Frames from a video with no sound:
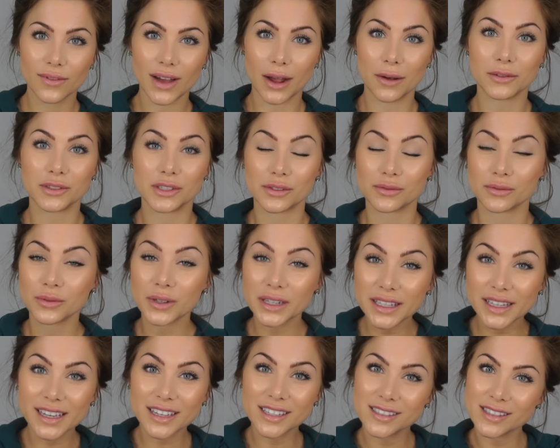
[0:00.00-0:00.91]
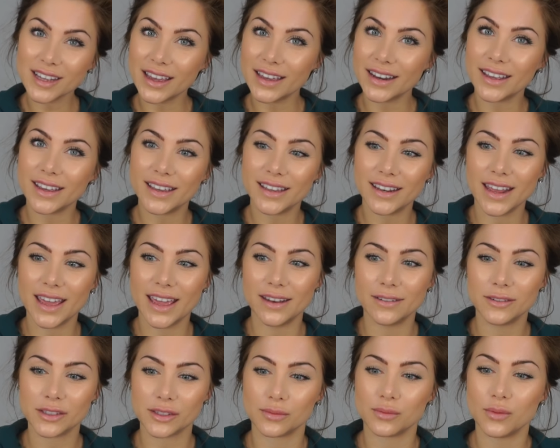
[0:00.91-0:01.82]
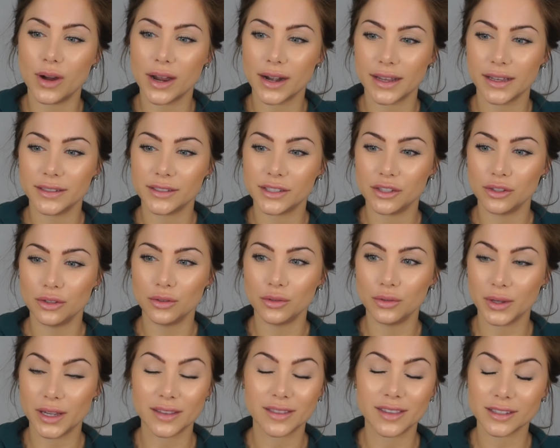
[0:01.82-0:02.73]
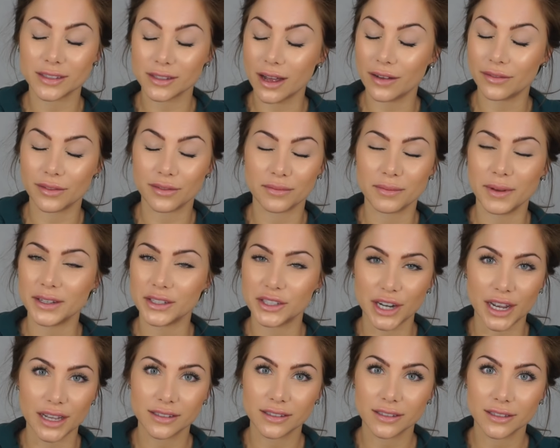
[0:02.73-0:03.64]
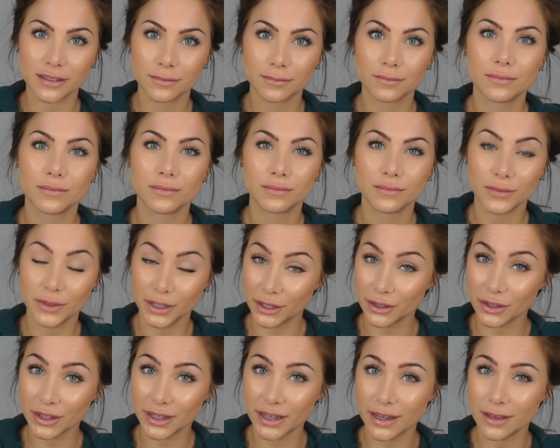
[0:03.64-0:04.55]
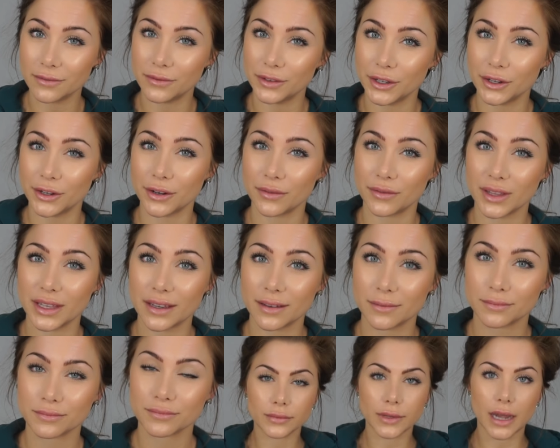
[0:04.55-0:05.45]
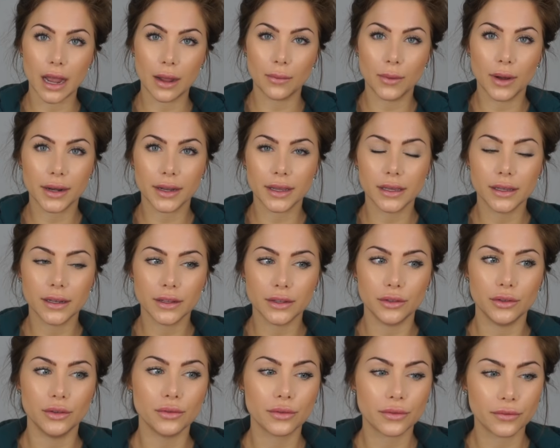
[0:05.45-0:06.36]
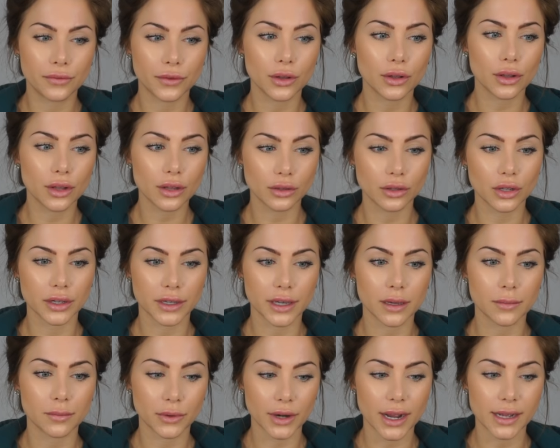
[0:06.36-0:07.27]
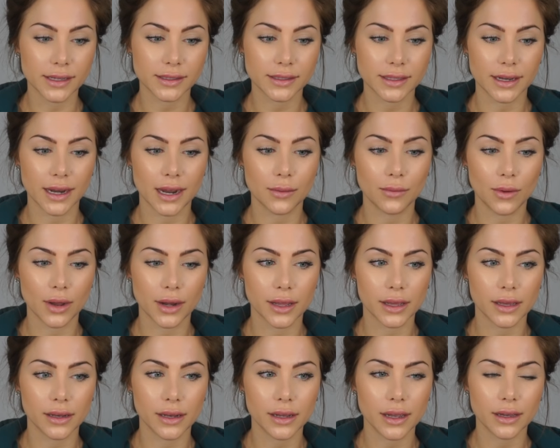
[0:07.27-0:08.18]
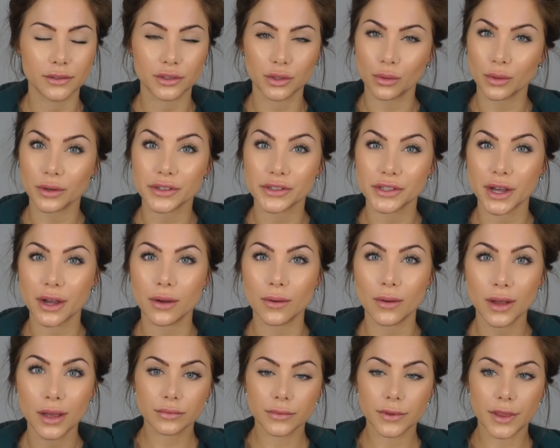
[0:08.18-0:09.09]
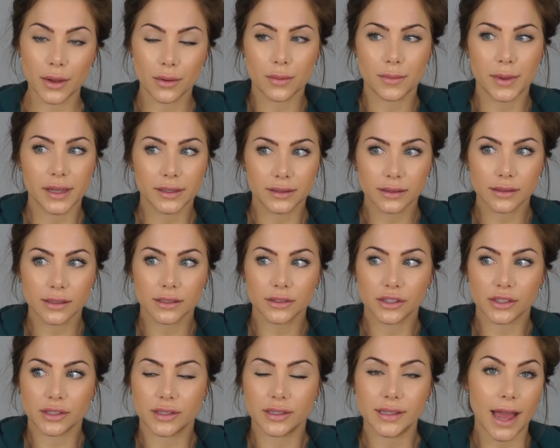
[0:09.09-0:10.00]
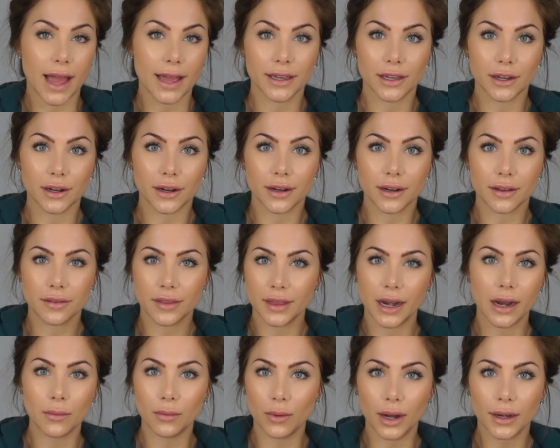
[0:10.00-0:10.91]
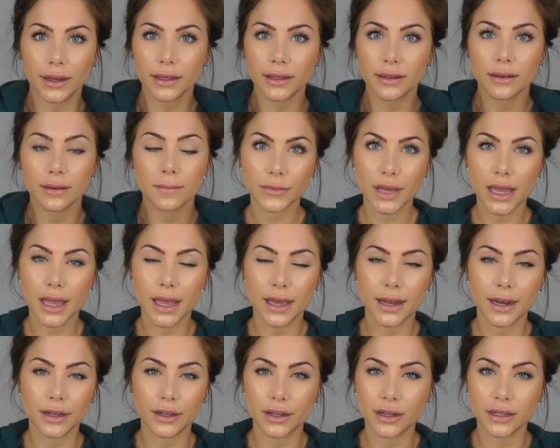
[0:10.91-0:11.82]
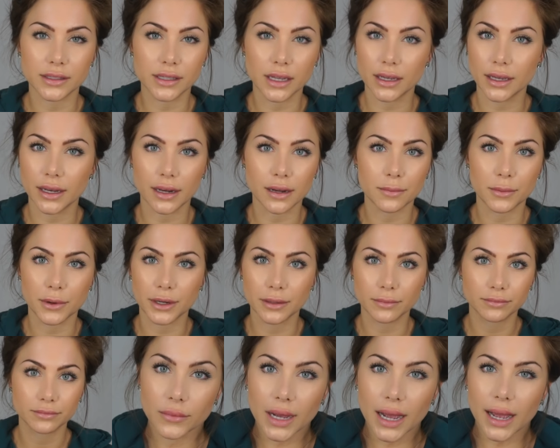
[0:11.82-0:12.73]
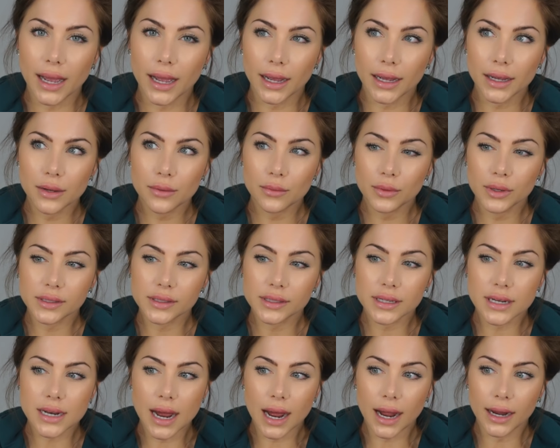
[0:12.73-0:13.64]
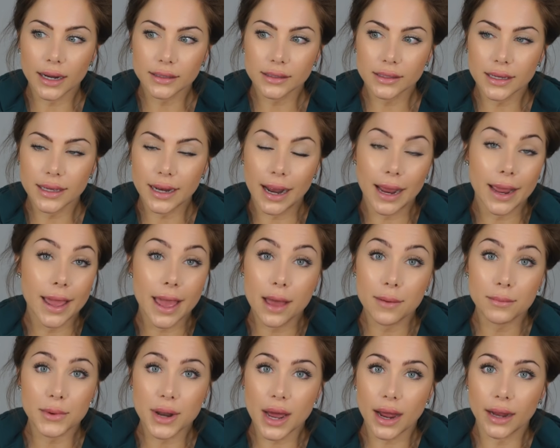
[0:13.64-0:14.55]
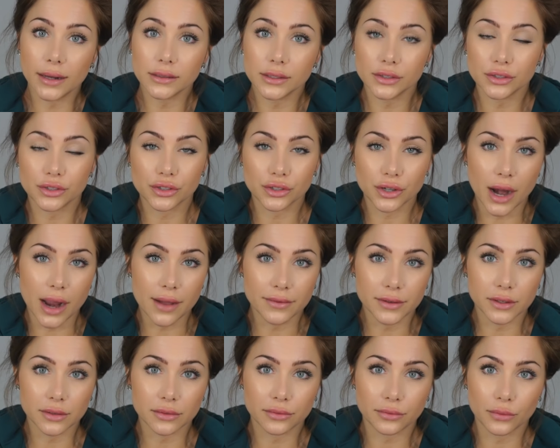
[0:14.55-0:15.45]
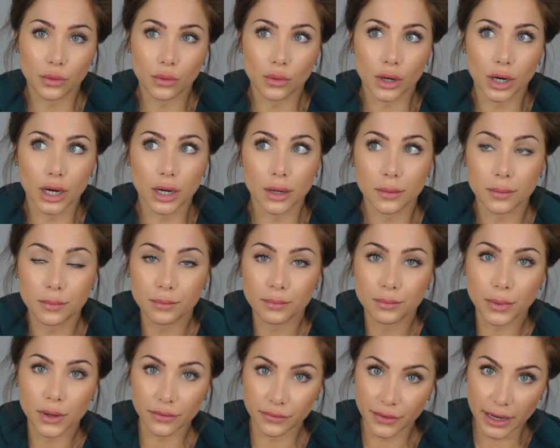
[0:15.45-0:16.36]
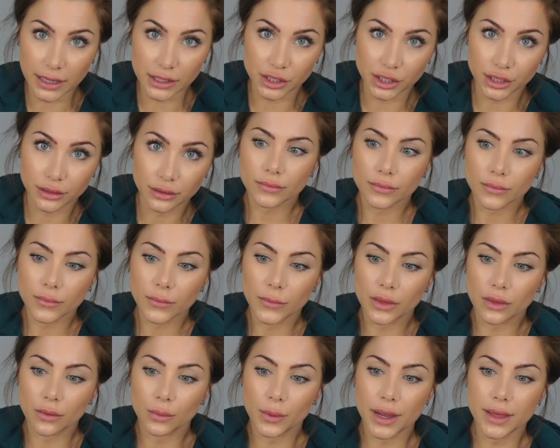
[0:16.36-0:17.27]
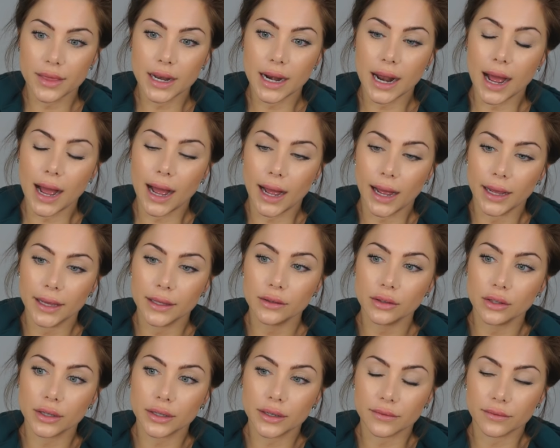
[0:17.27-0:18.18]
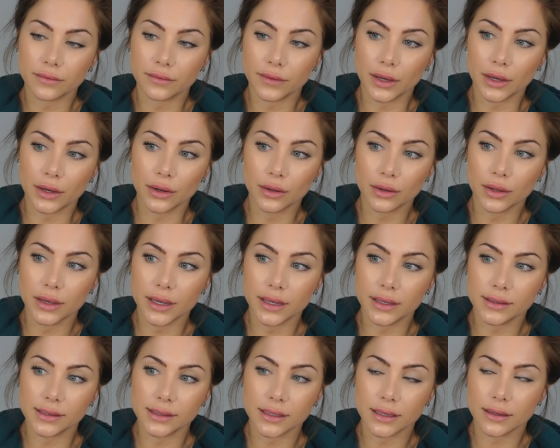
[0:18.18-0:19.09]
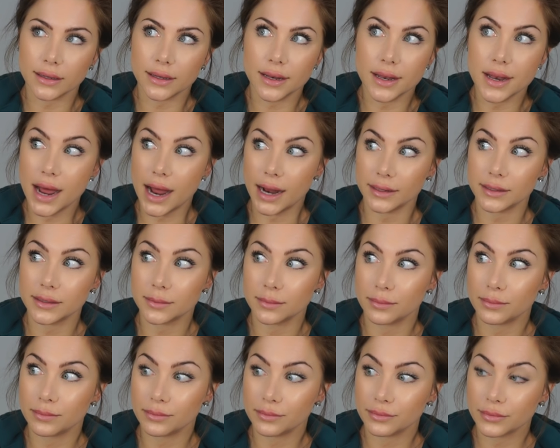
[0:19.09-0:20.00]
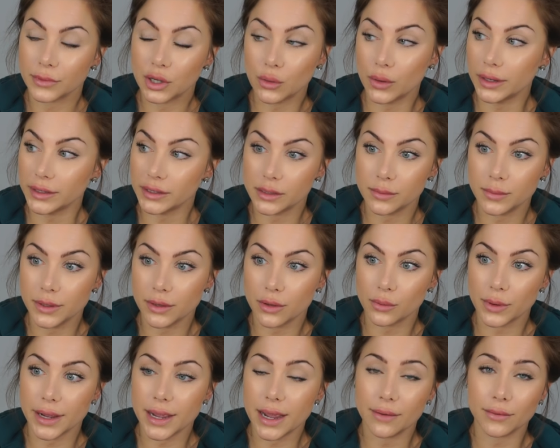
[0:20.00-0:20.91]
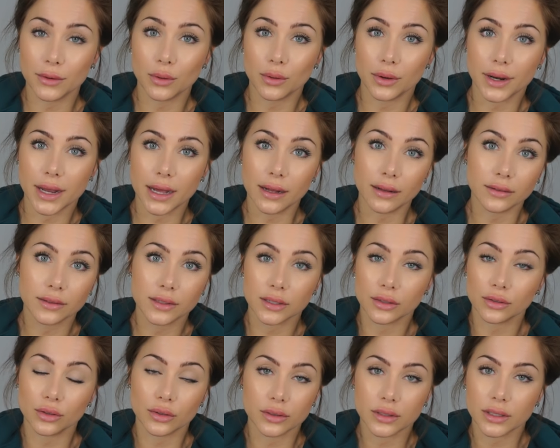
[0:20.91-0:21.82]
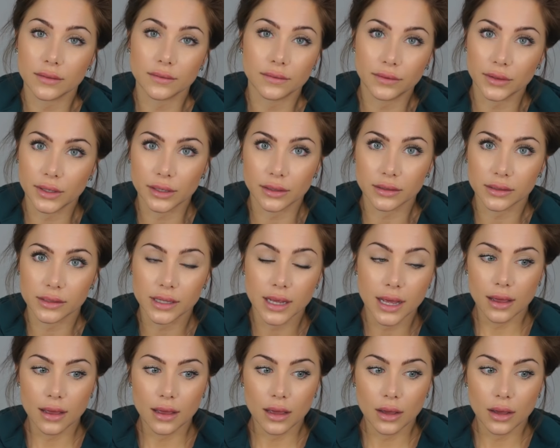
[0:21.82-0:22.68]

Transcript: I was just really excited and just wanted to get this off of my chest, literally and figuratively. I wanted youthful looking breasts and I wanted a torso. They were basically just saggier than I wanted and I couldn't take it anymore. I was not and I am not striving for perfection. The way that I look and feel is not going to be the way everyone else looks and feels.